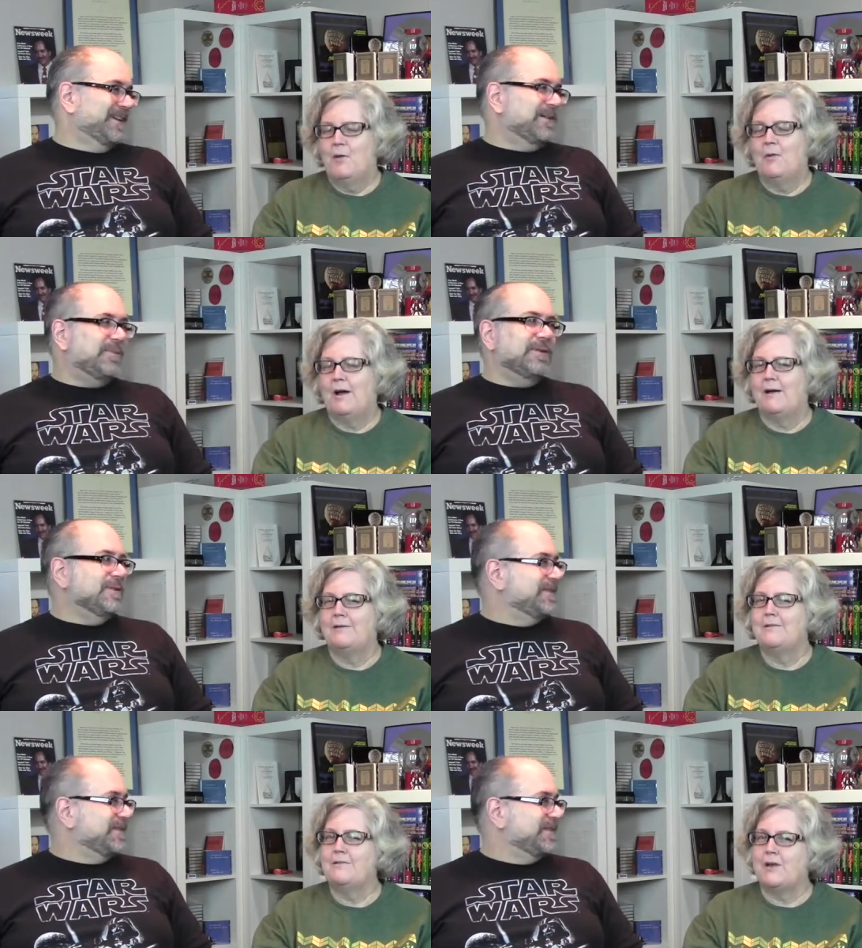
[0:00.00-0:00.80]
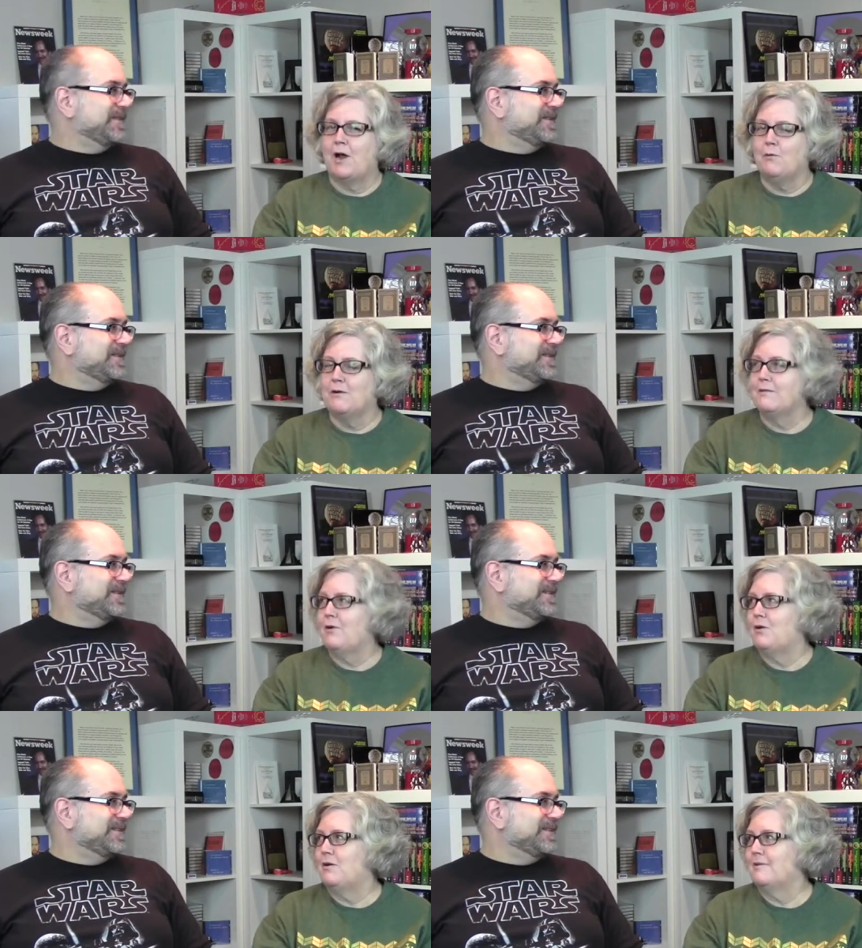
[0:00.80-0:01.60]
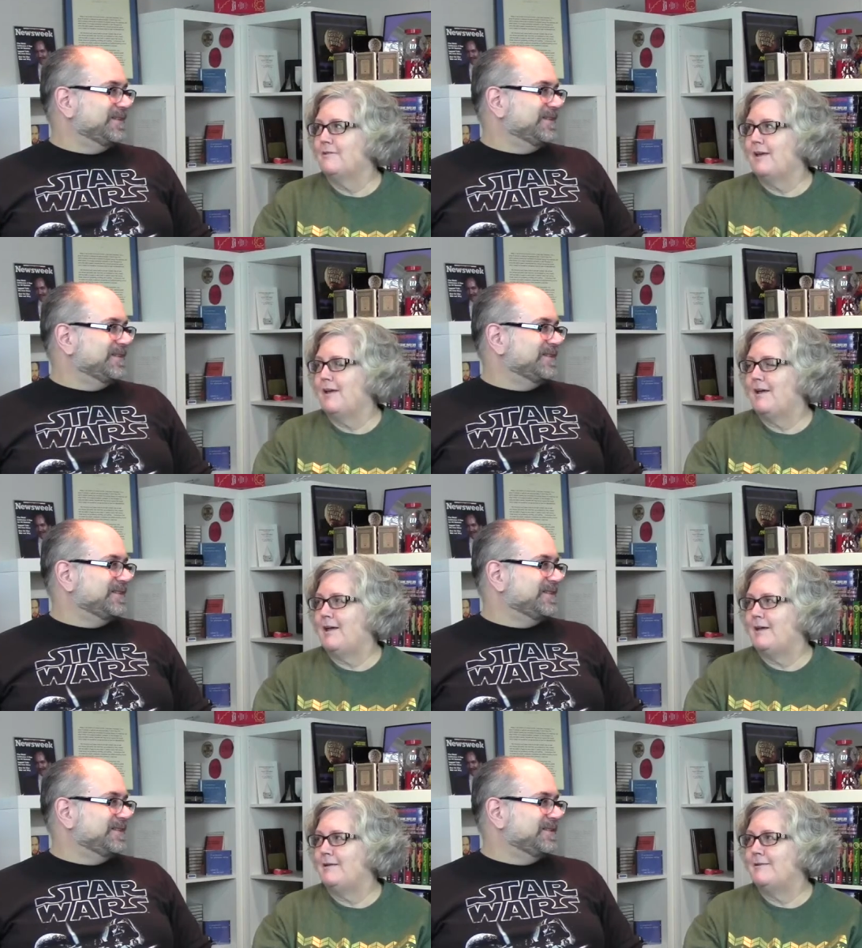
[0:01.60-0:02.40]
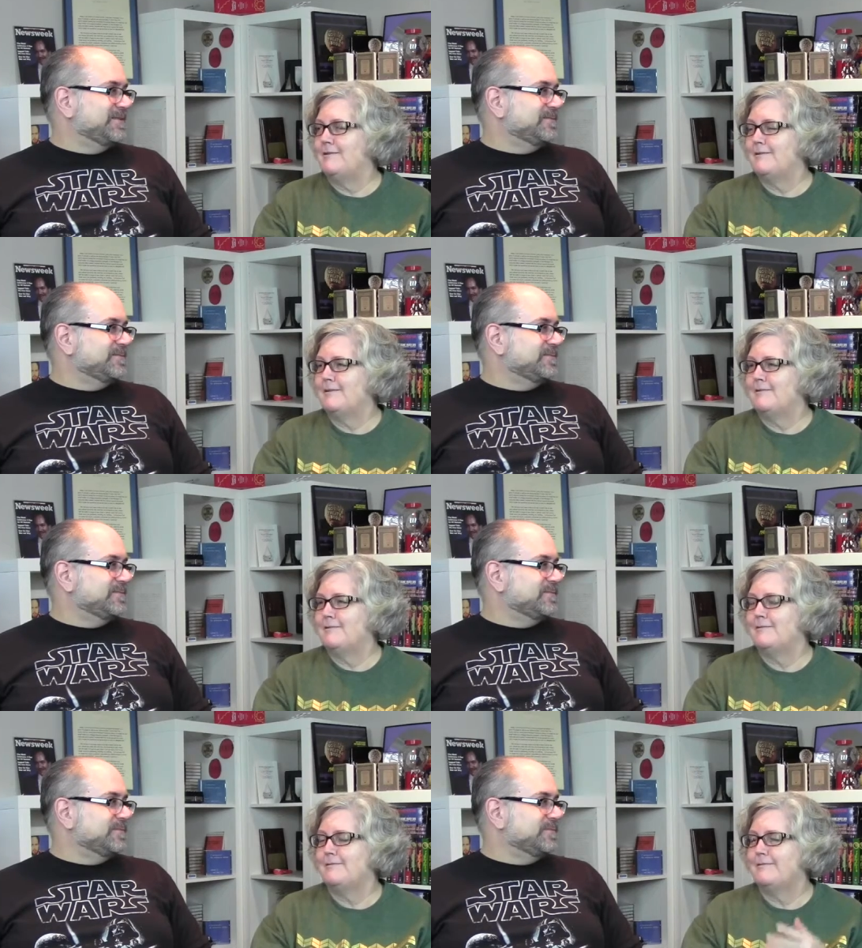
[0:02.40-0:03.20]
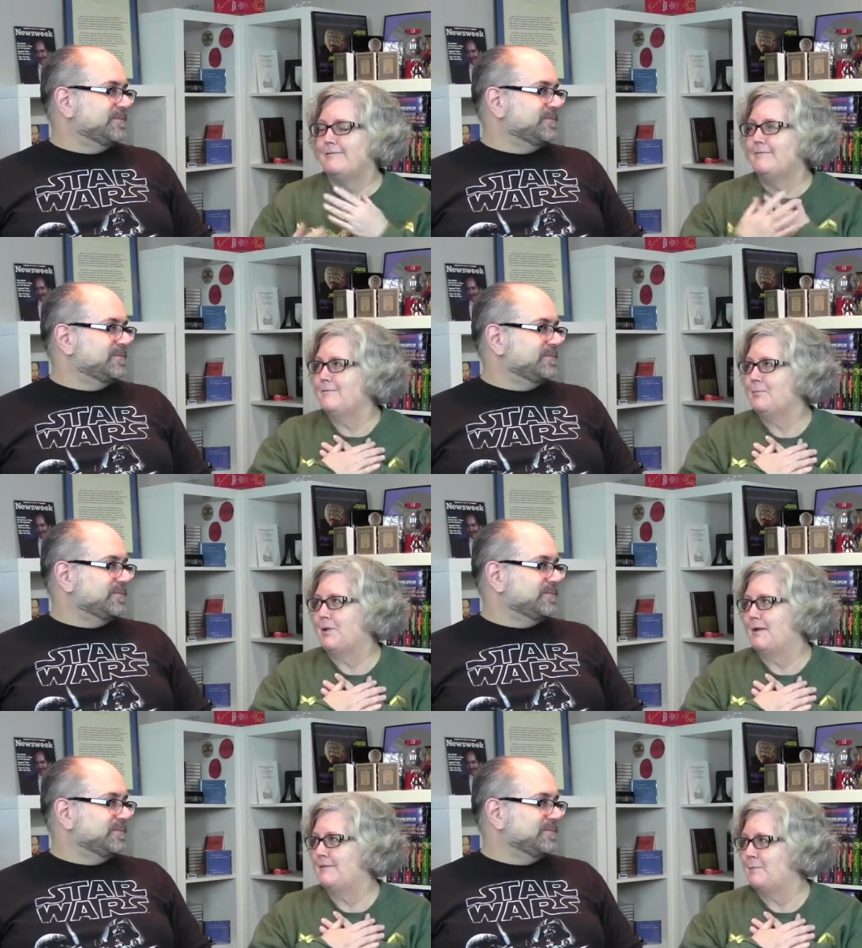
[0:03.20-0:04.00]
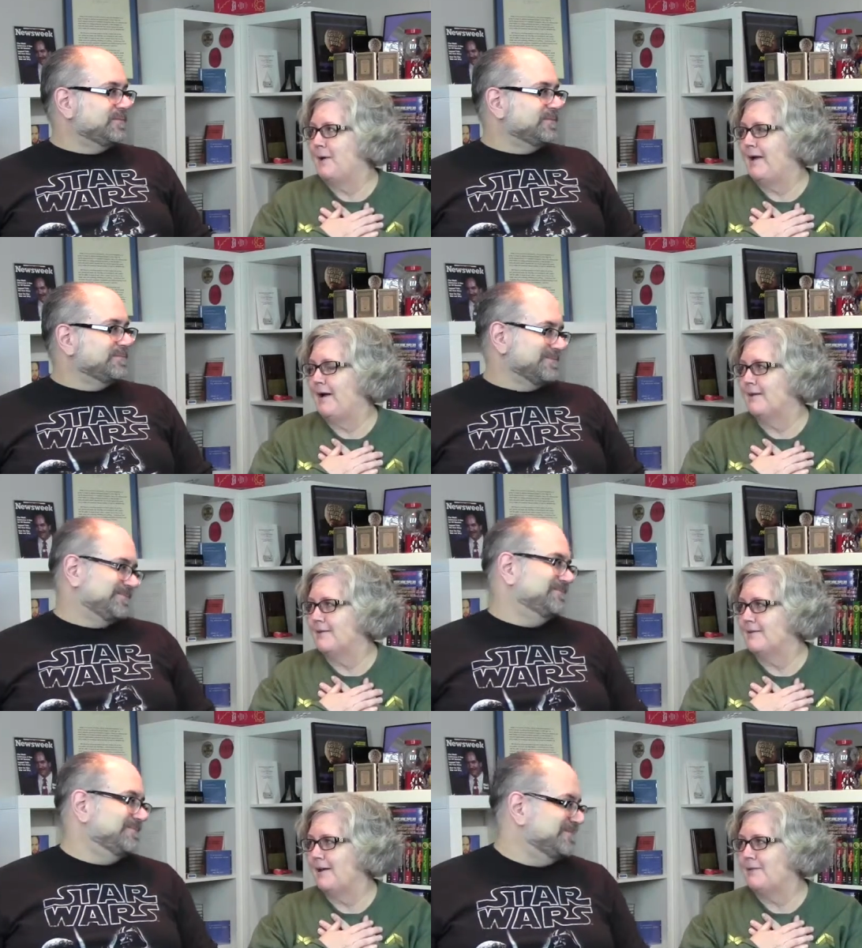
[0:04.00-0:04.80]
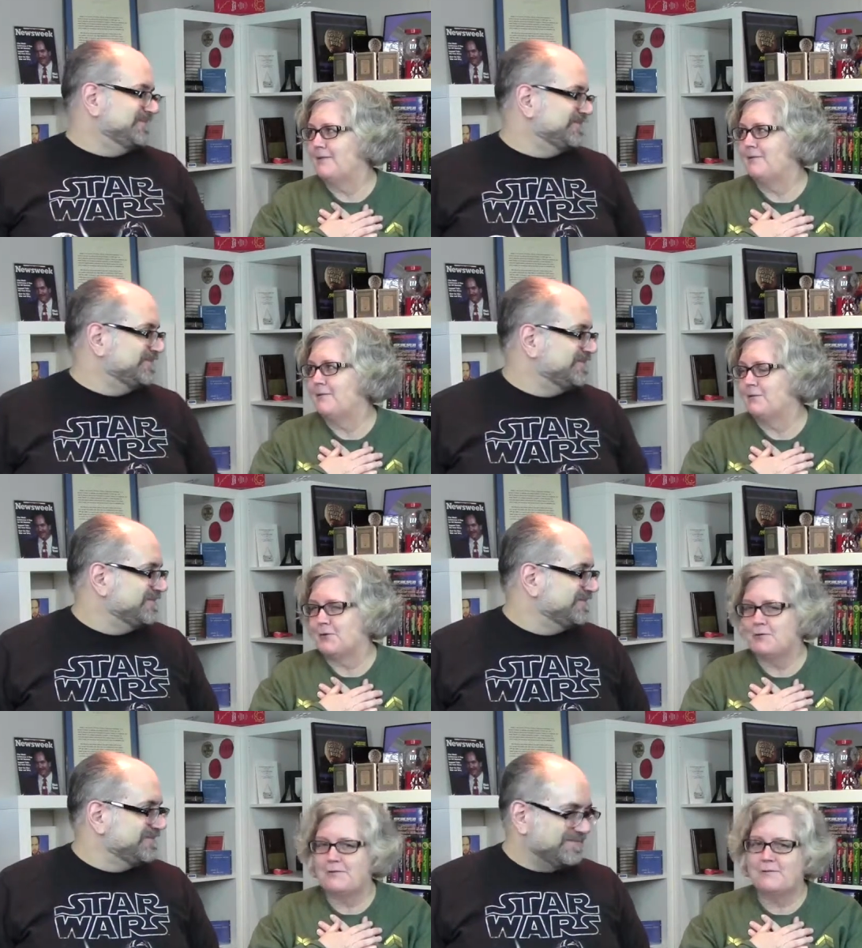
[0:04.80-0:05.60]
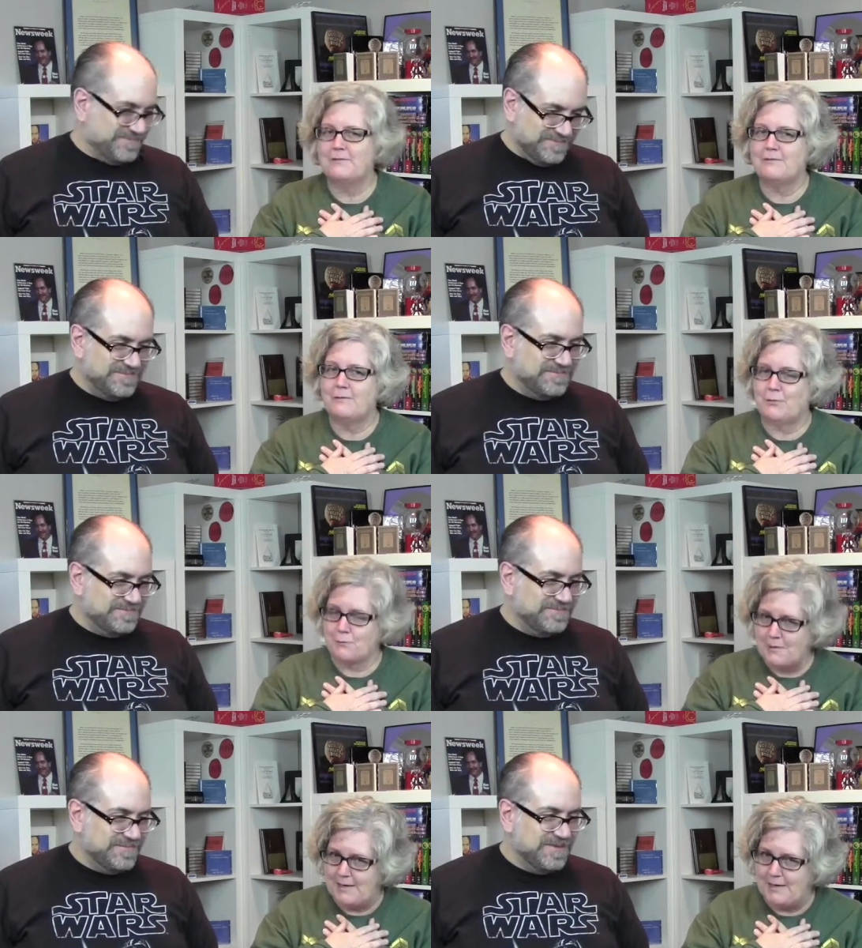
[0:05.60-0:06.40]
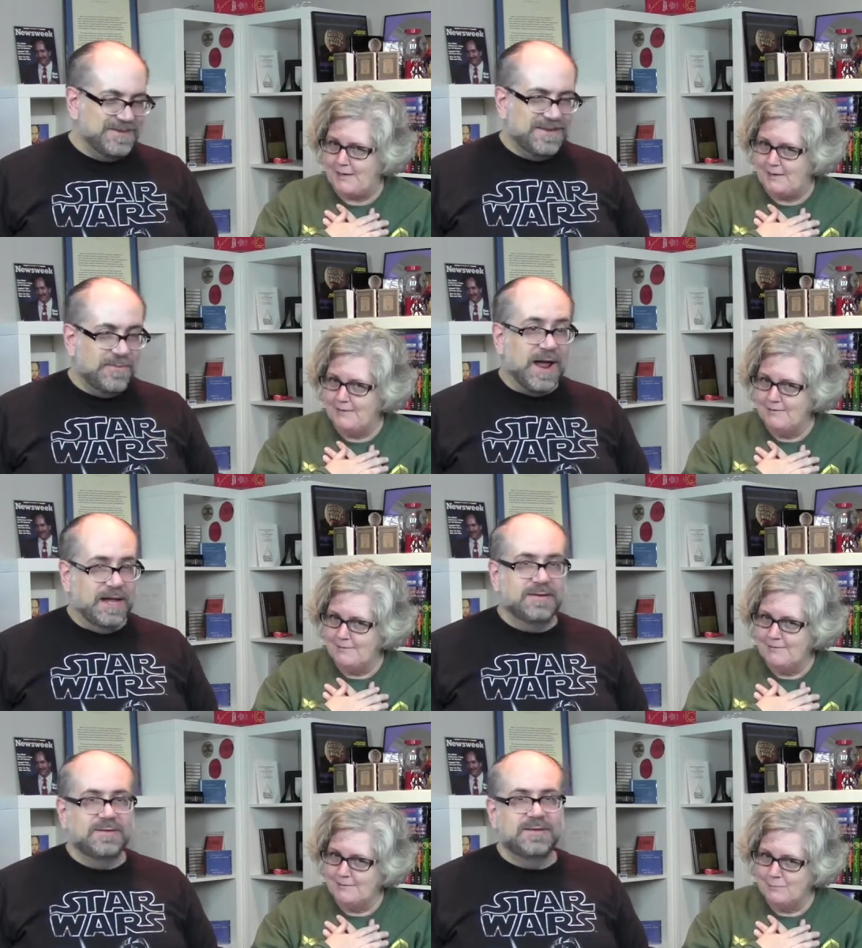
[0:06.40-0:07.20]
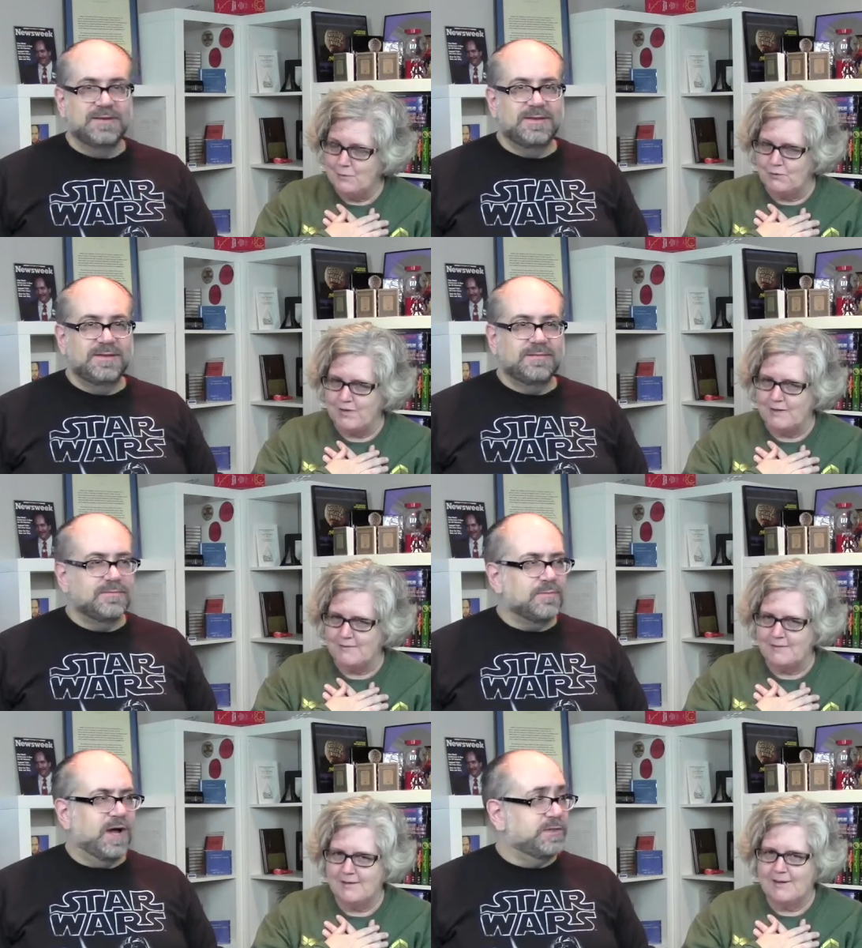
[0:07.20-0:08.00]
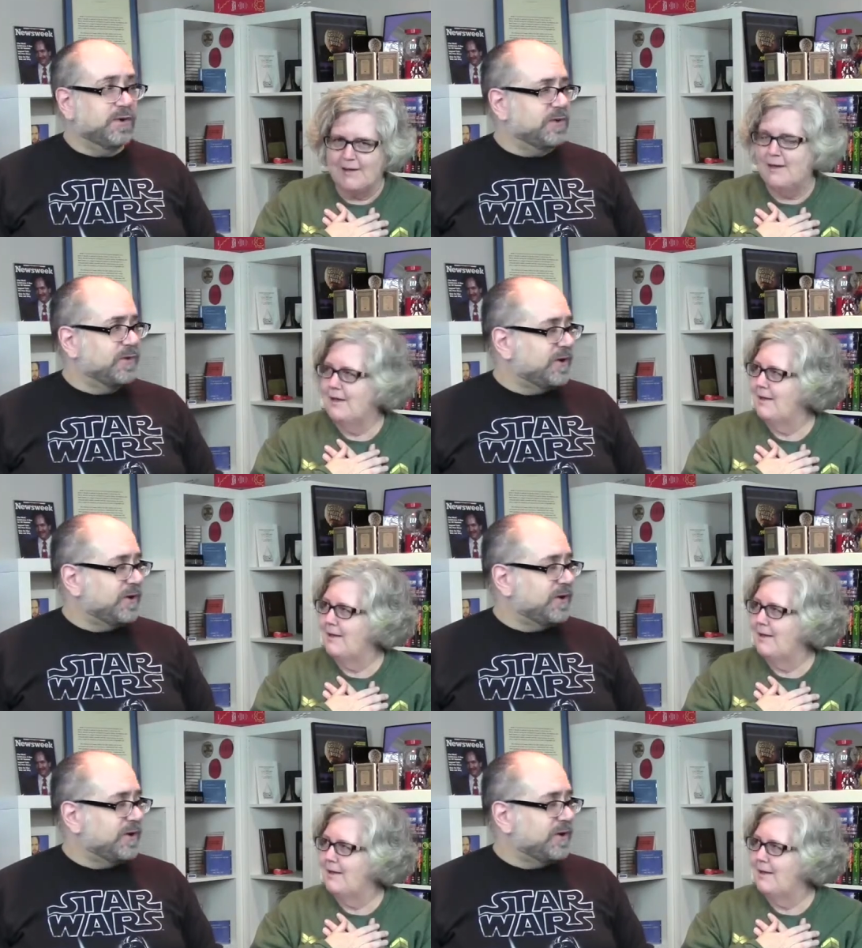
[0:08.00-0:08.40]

Speaker 1: Well, but, Star Wars holds a place in my heart, mm -hmm. at least the 1st mm -hmm. 3. Right movies.
Speaker 2: What? There are,